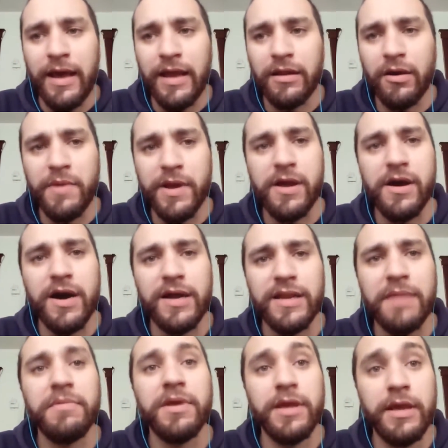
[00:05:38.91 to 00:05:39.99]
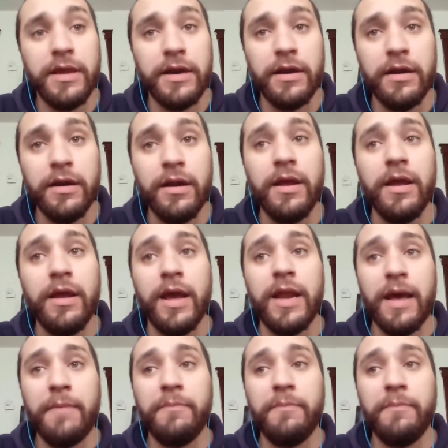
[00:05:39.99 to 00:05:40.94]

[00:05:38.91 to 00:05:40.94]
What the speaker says: and oh my God, I'm here, and